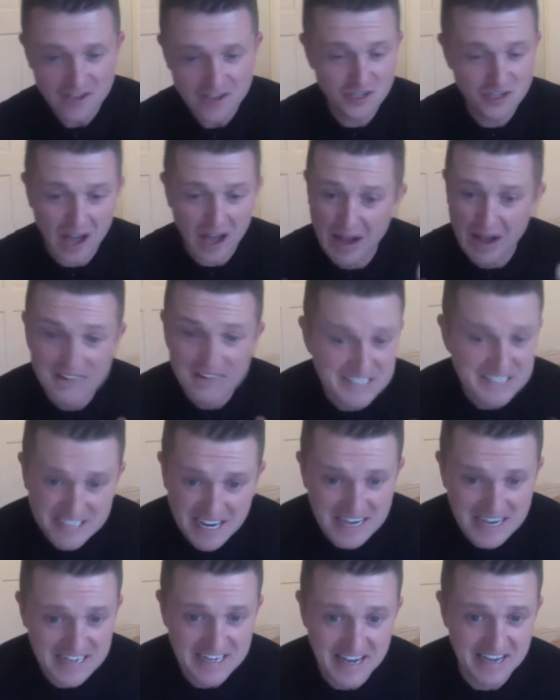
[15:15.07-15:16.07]
Do you know how
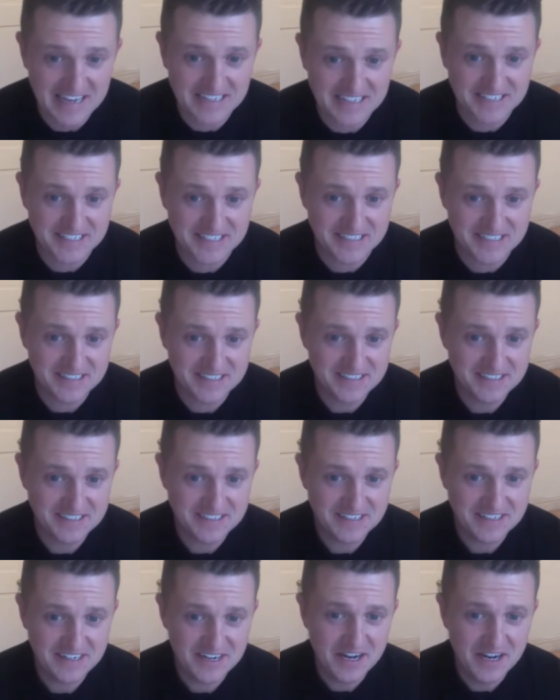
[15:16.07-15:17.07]
insane that is?
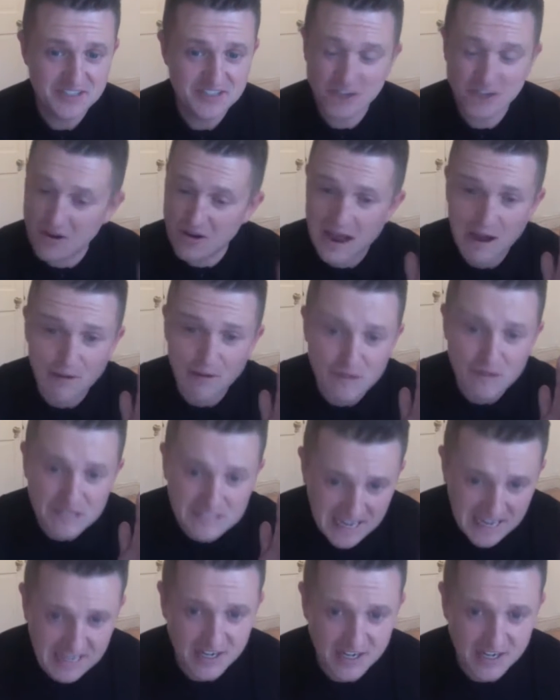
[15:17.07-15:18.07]
Do you know how